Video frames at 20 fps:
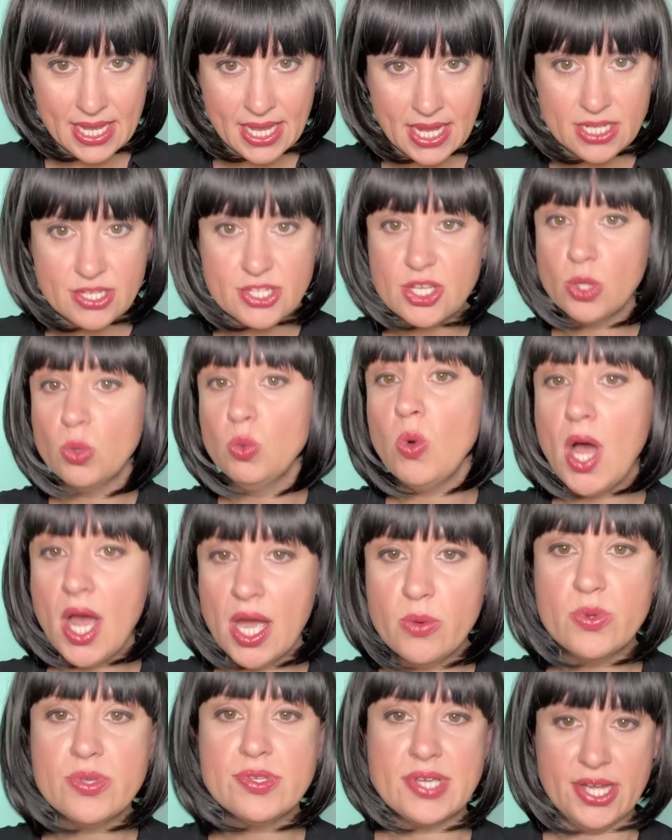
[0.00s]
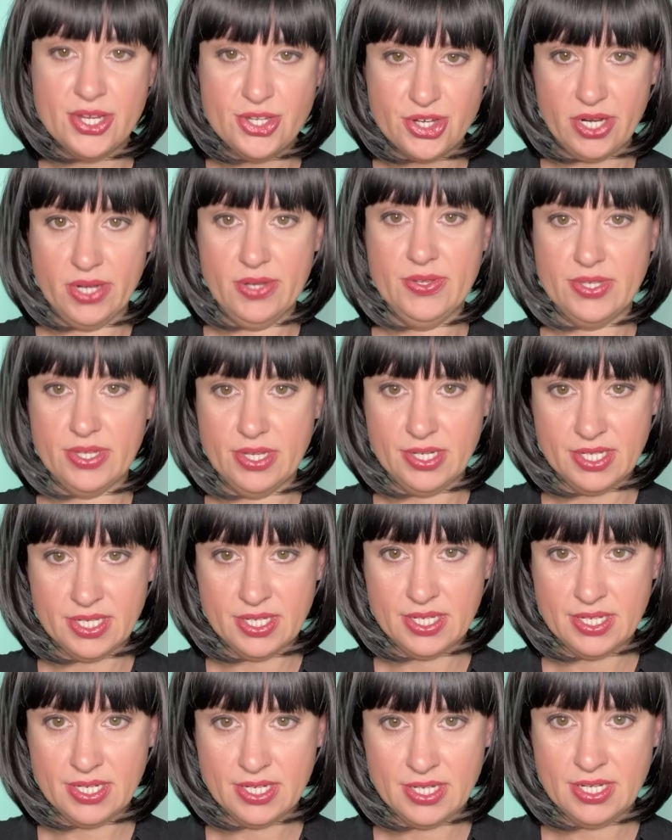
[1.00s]
And so why was I chosen?
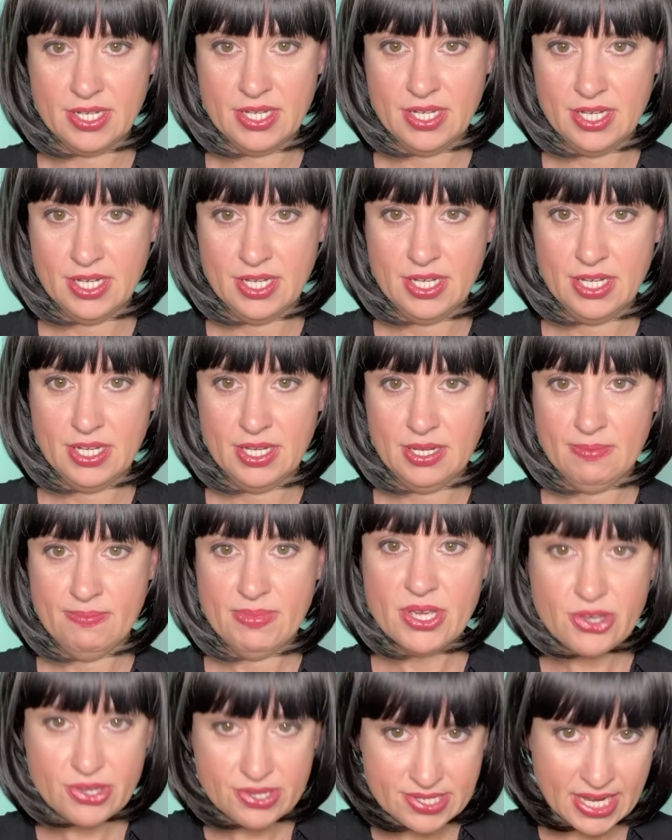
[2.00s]
Because